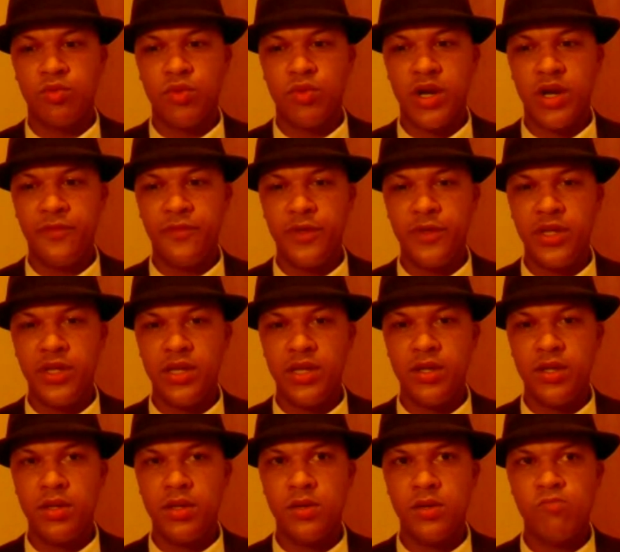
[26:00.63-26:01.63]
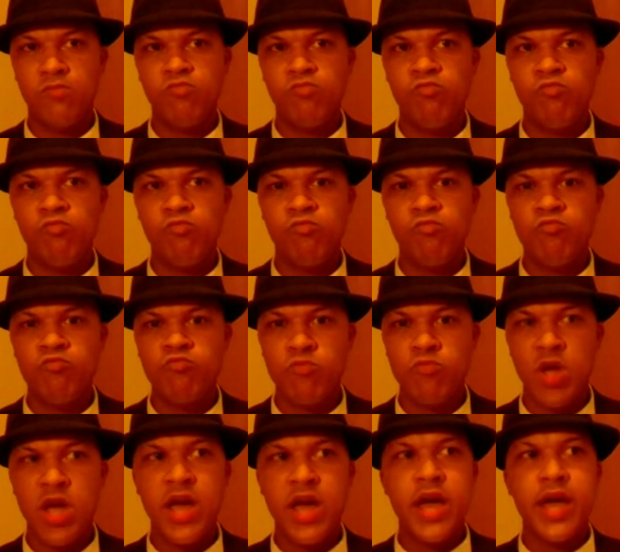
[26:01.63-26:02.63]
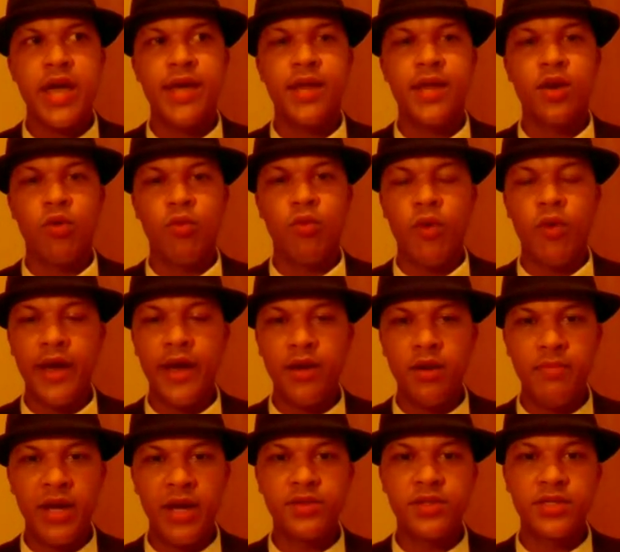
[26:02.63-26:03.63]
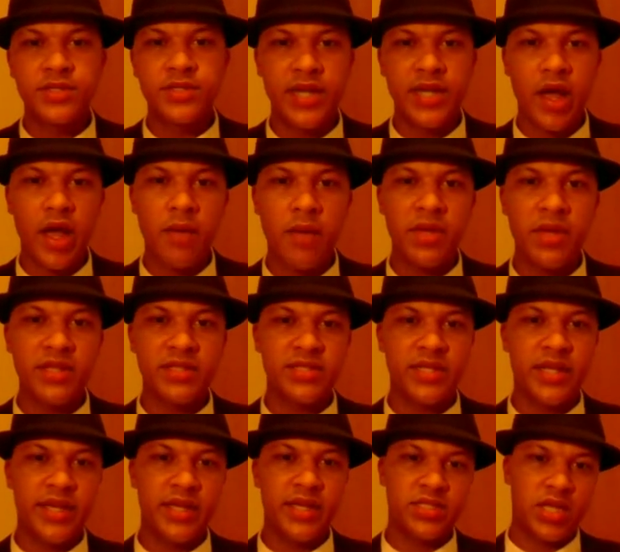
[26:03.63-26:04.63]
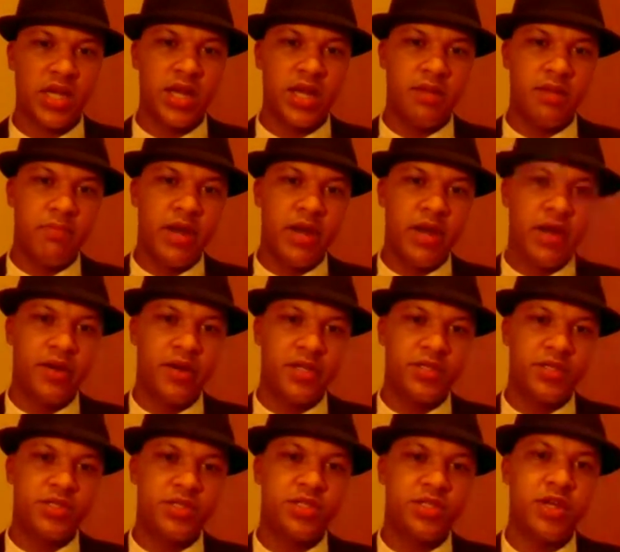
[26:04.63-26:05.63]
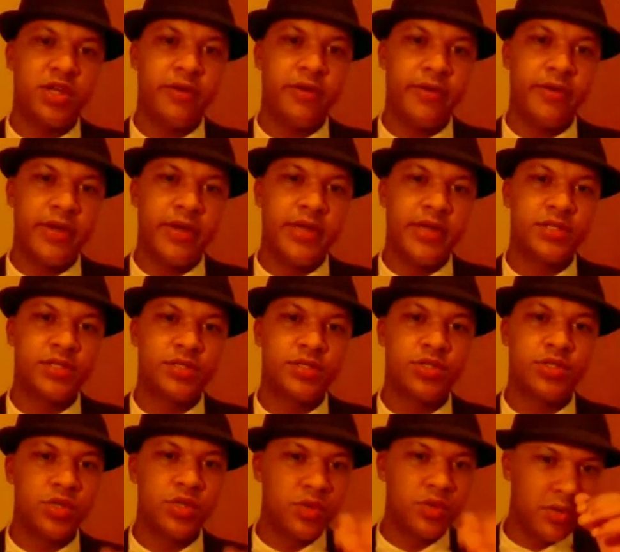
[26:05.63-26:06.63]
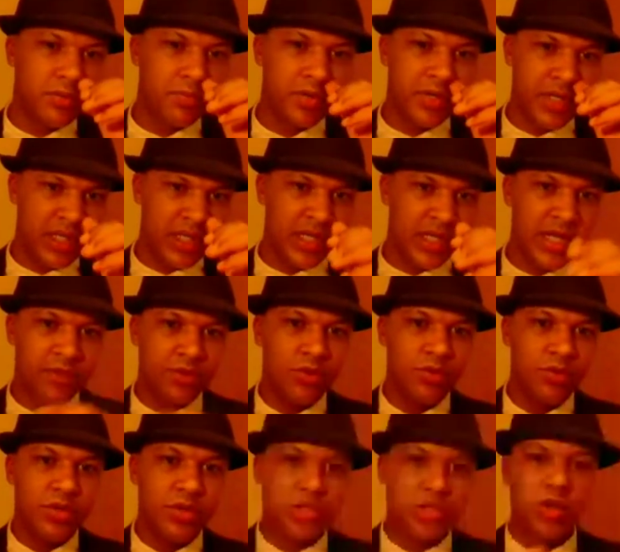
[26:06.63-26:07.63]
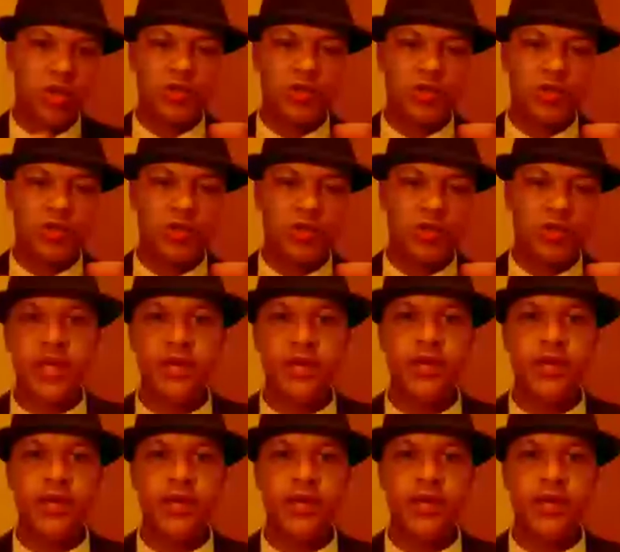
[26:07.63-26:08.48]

roughly in around about the time it takes an American series to completely get through its whole story,